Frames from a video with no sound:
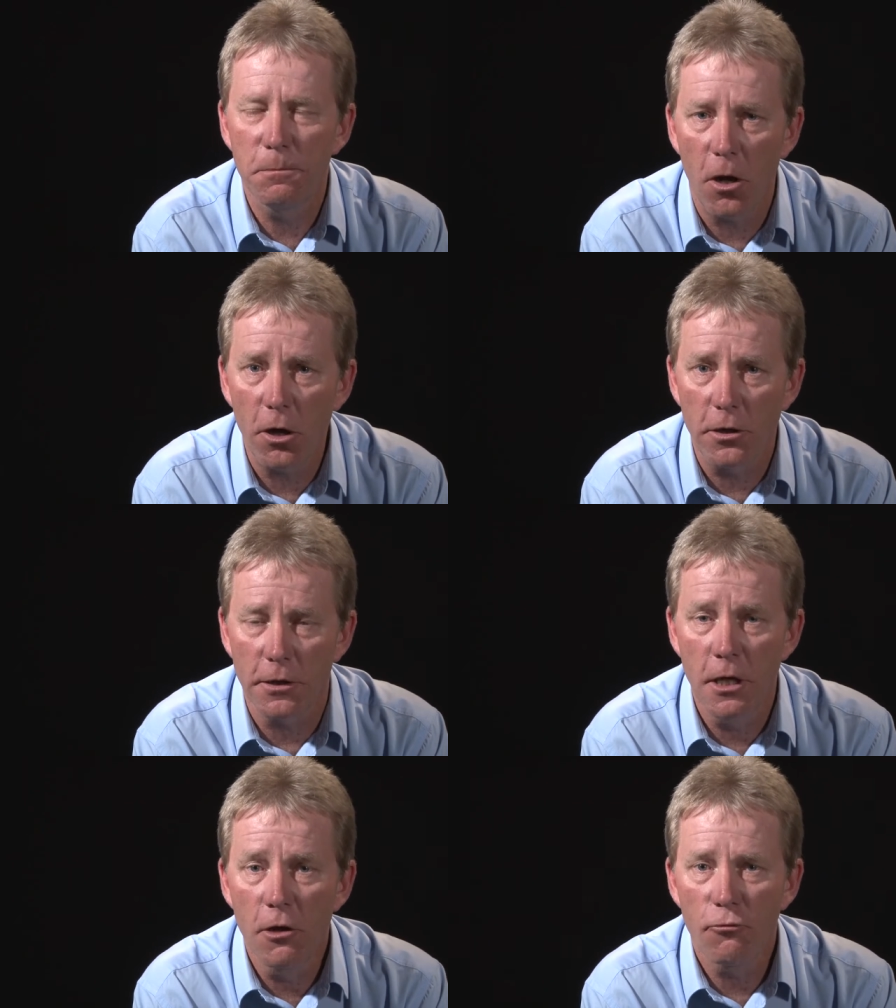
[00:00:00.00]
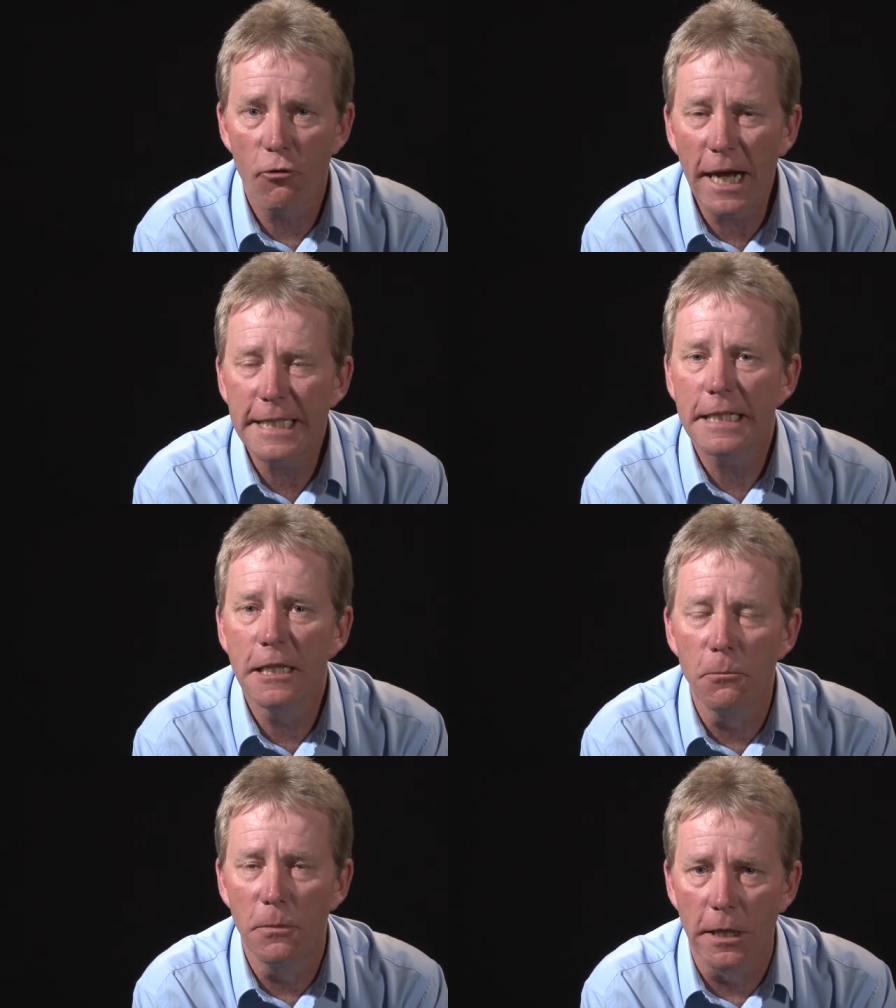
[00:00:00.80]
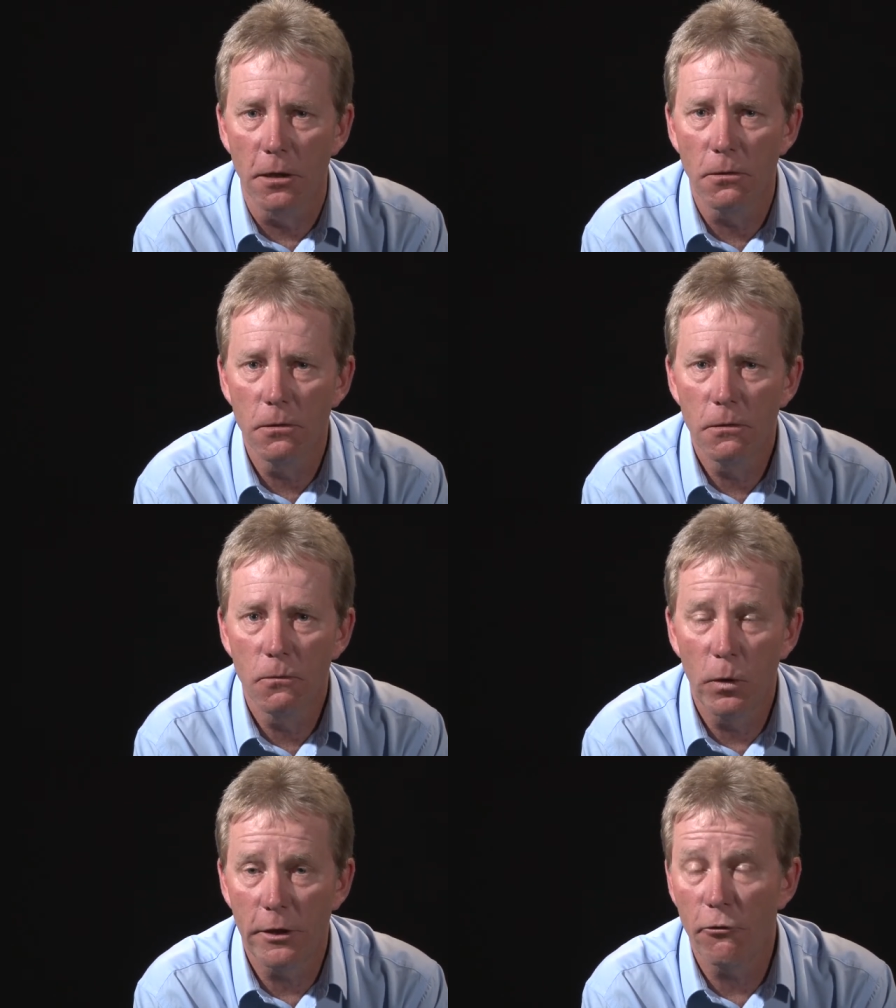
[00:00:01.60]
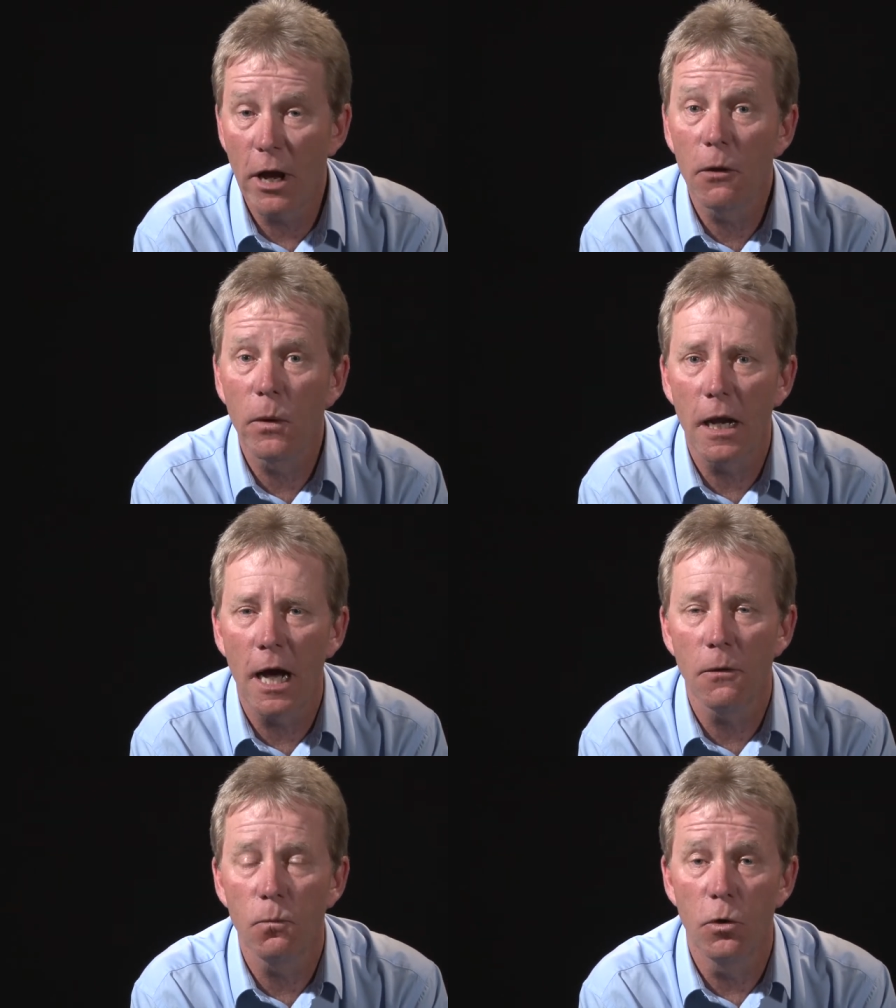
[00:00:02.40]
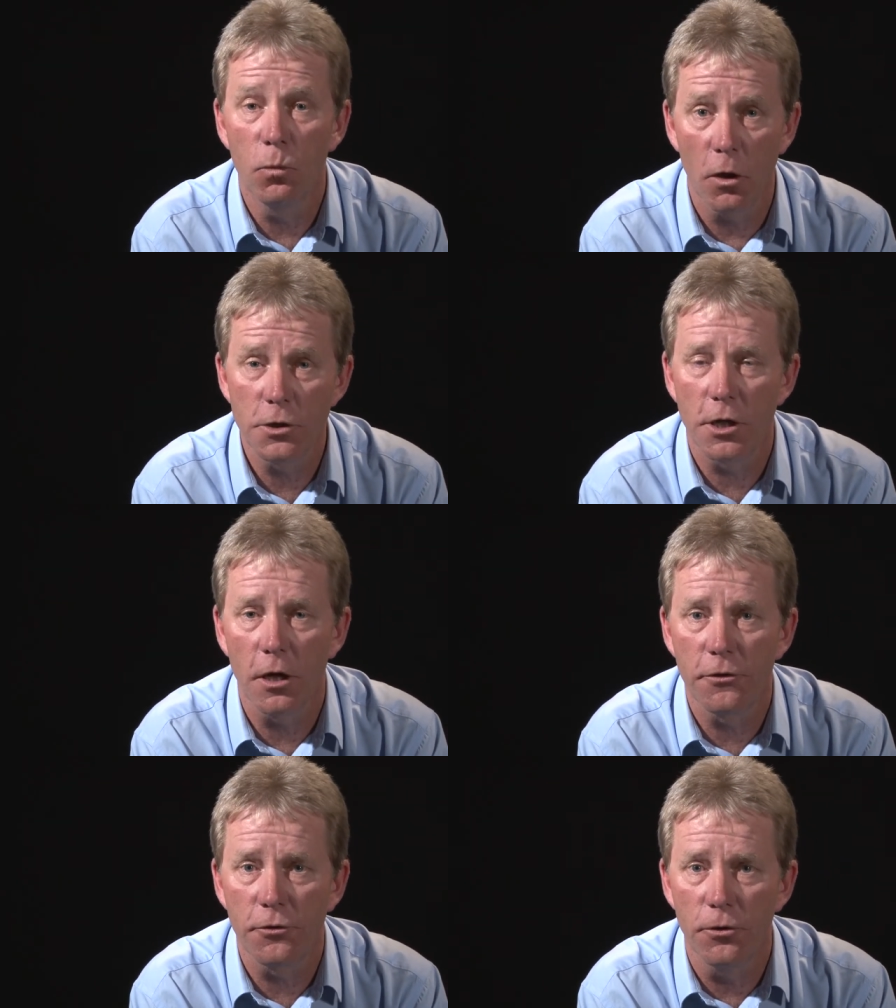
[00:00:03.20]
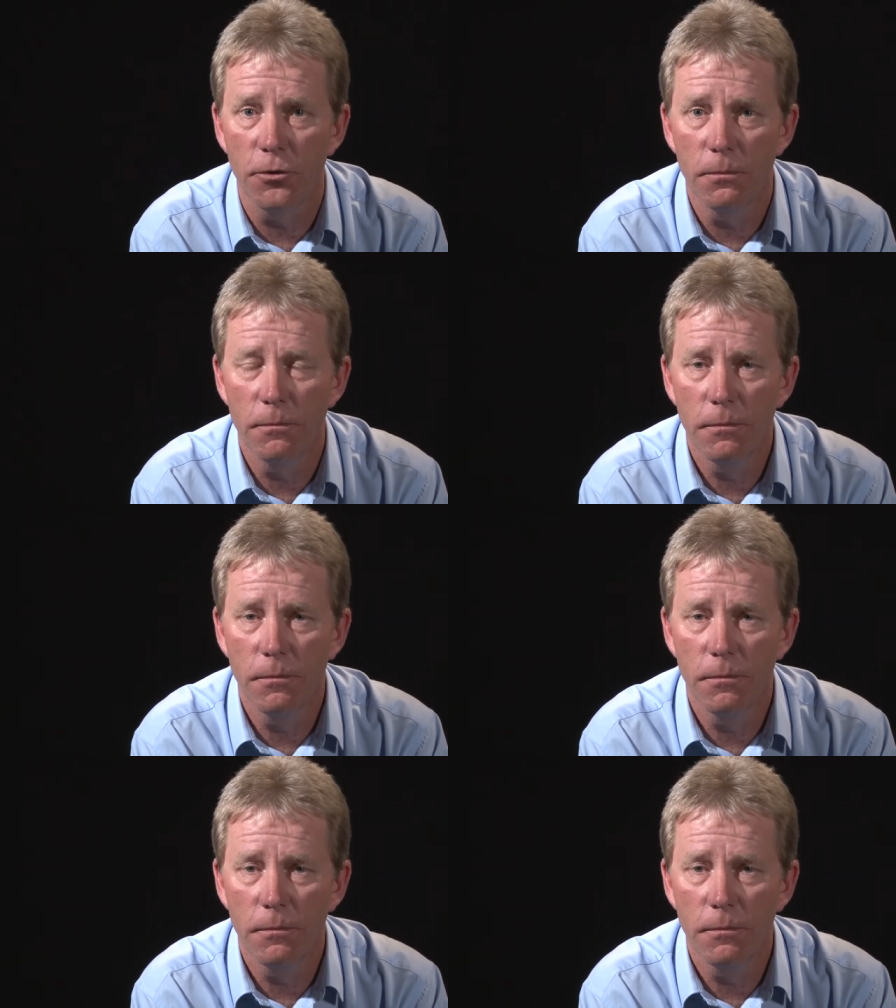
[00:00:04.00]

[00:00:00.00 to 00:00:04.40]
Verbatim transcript: Bartlett right in the middle where the railway line would want to go through.